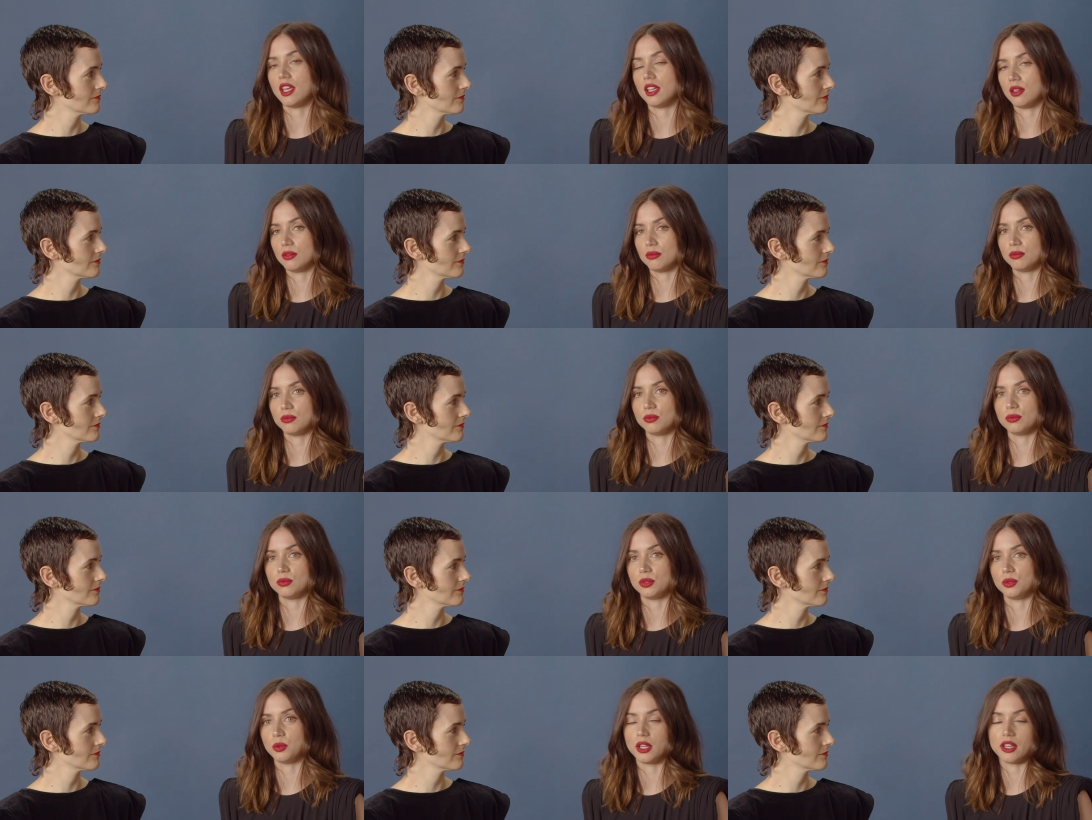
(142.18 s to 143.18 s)
Speaker 1: I
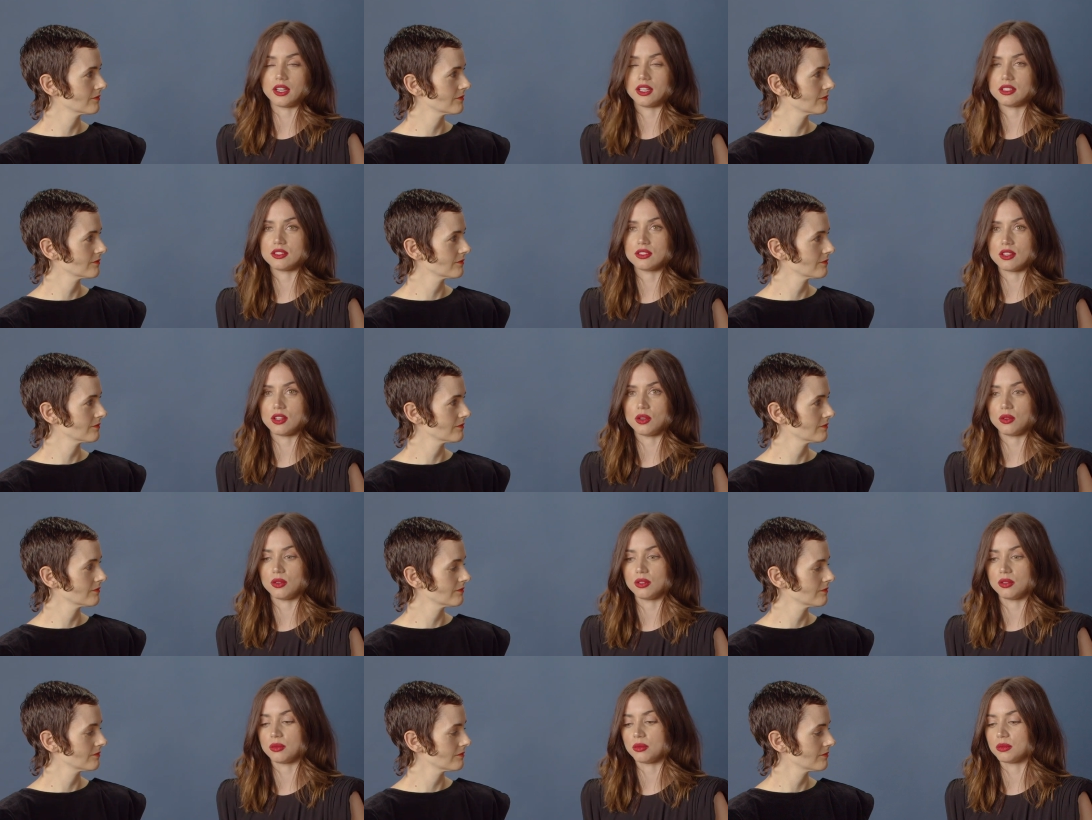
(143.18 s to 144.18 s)
would wear it.
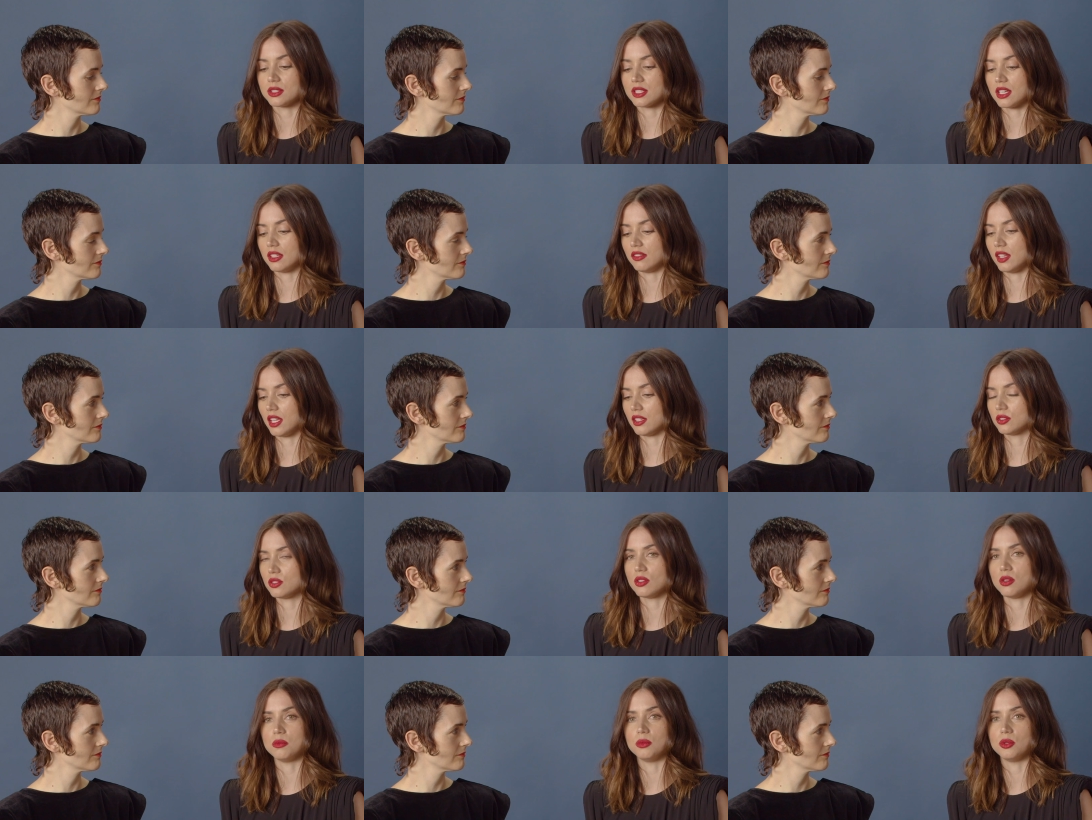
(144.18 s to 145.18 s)
So it was kind of
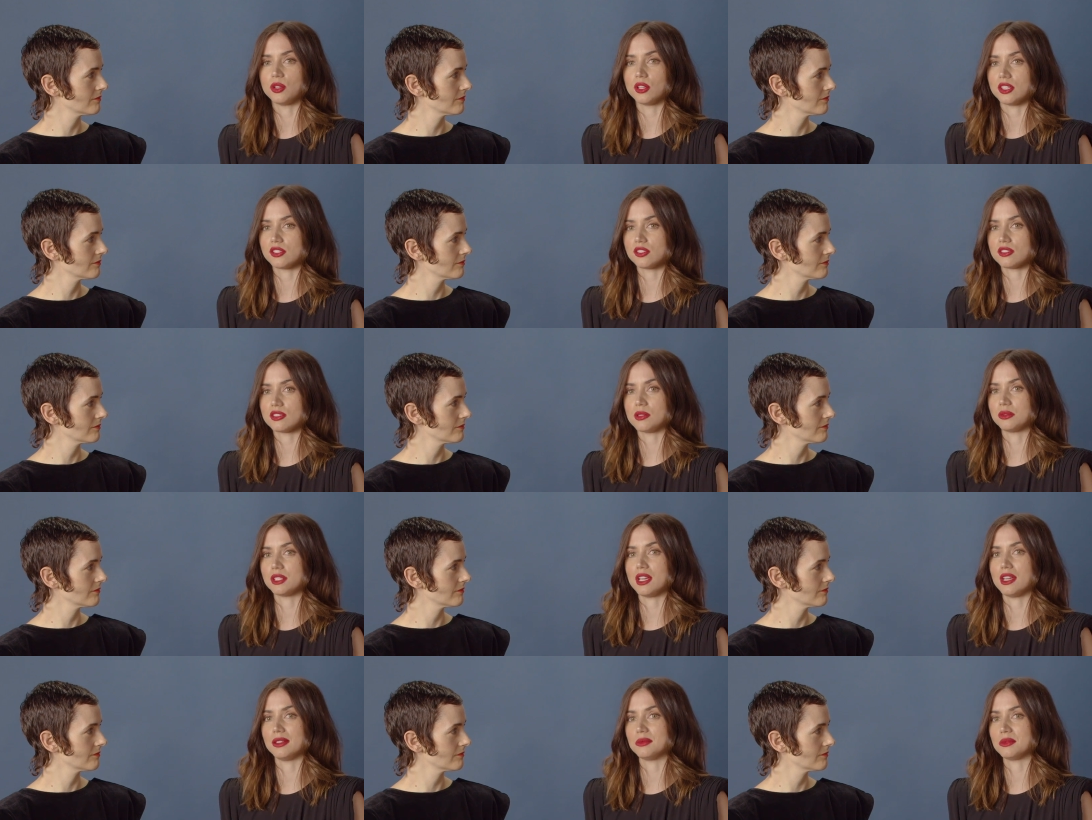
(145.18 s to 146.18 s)
like tomboyish
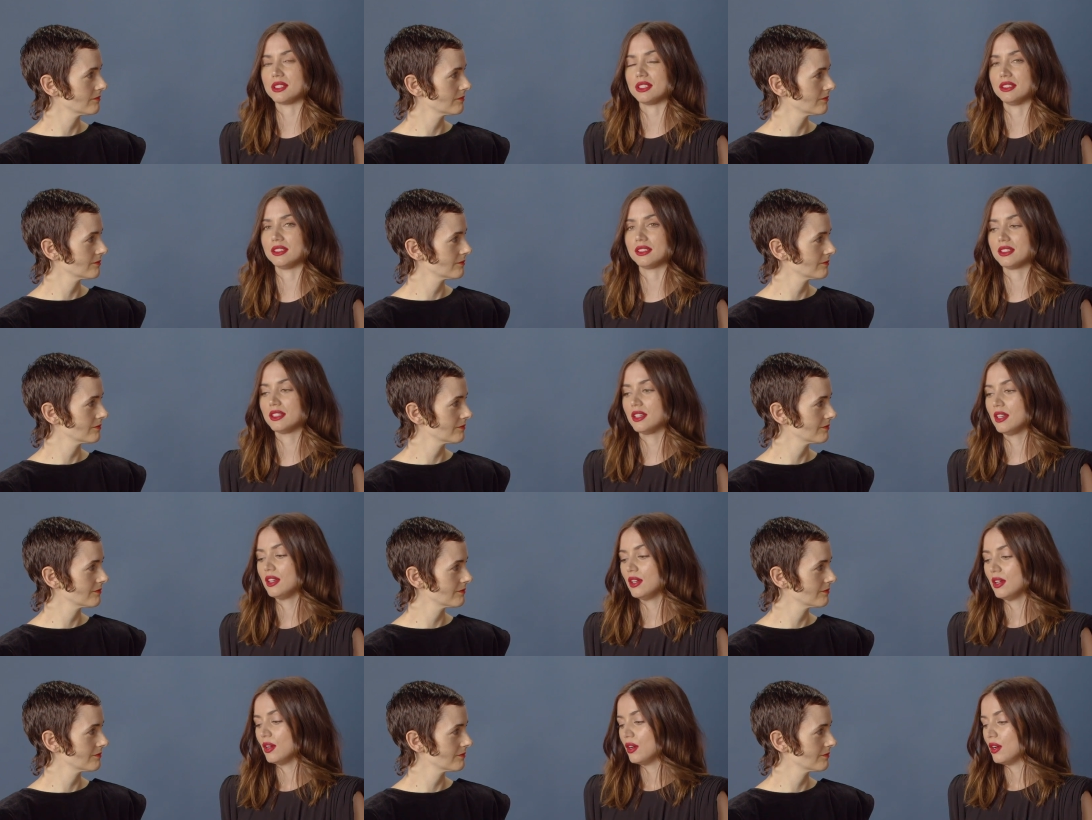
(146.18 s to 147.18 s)
sometimes, and
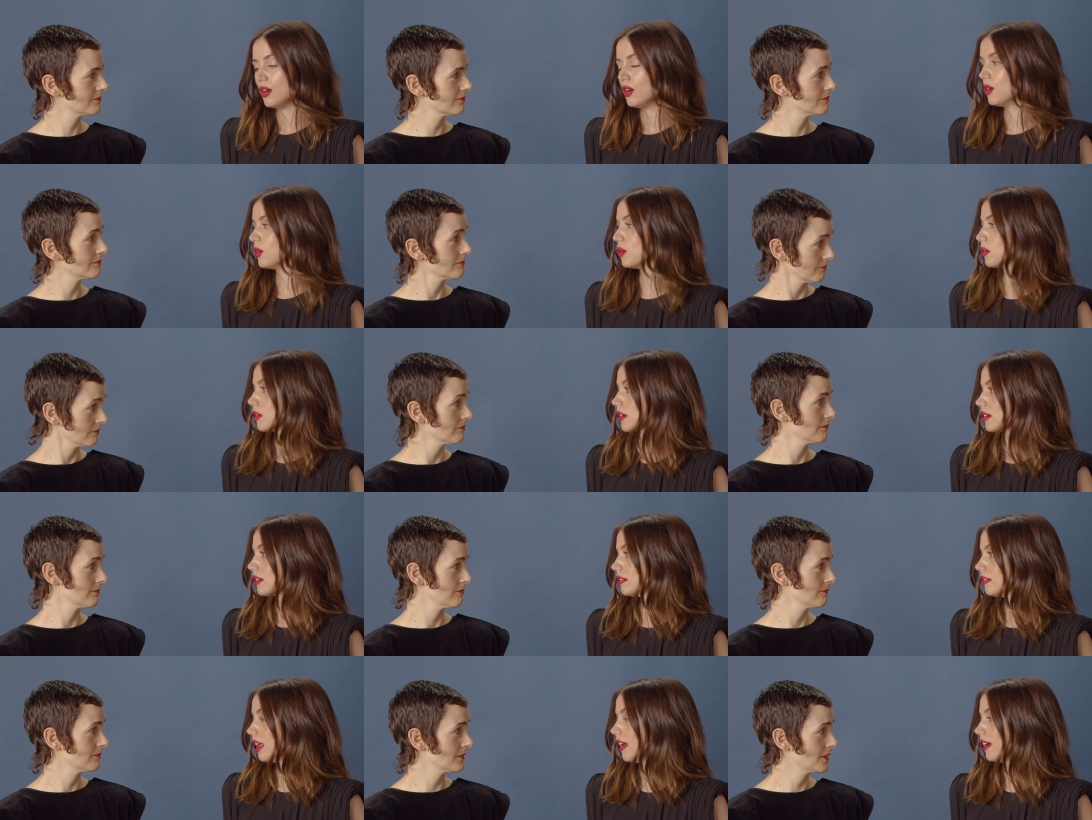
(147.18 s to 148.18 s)
or
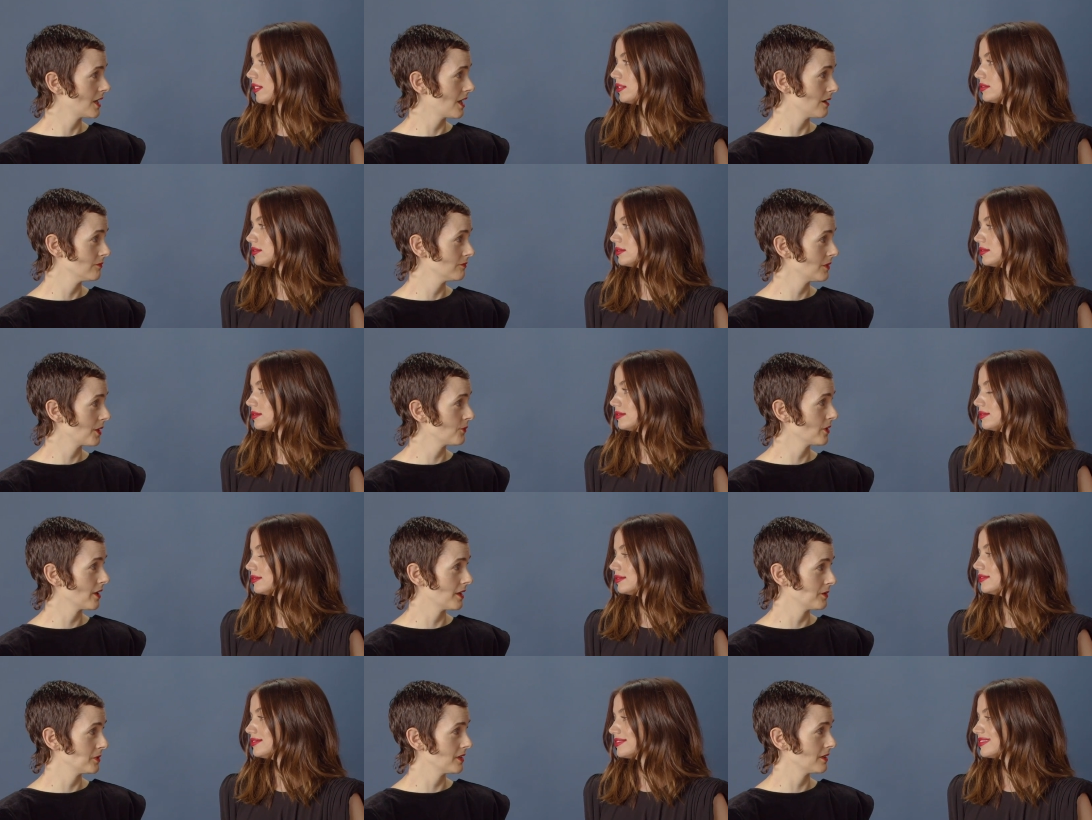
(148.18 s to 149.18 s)
Speaker 2: yeah. Yeah, I
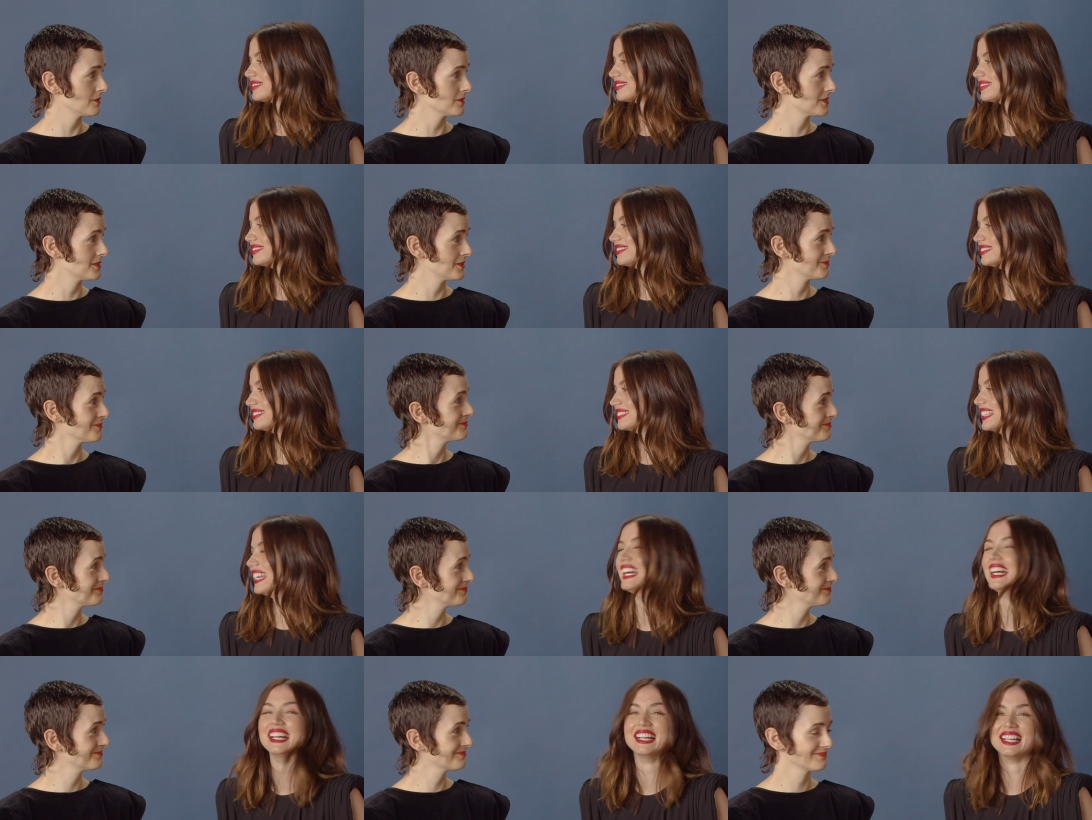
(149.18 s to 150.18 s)
wore hand-me-downs too.
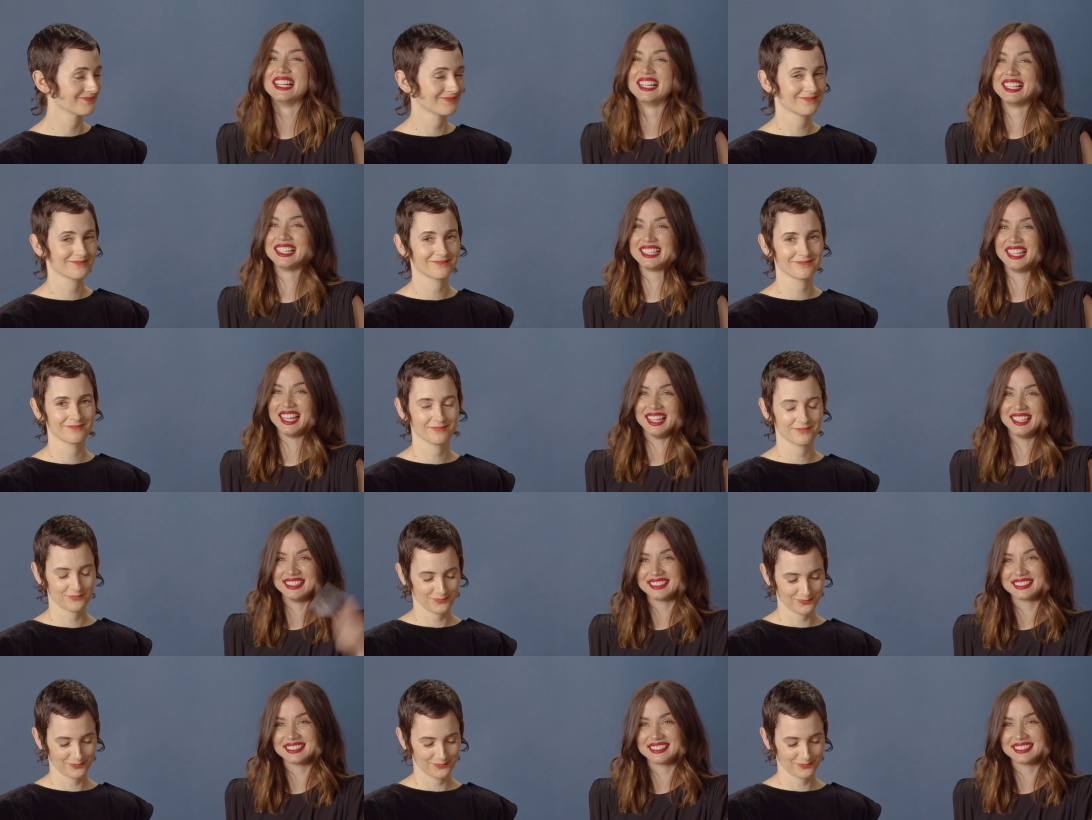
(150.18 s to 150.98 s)
Yeah. Yeah.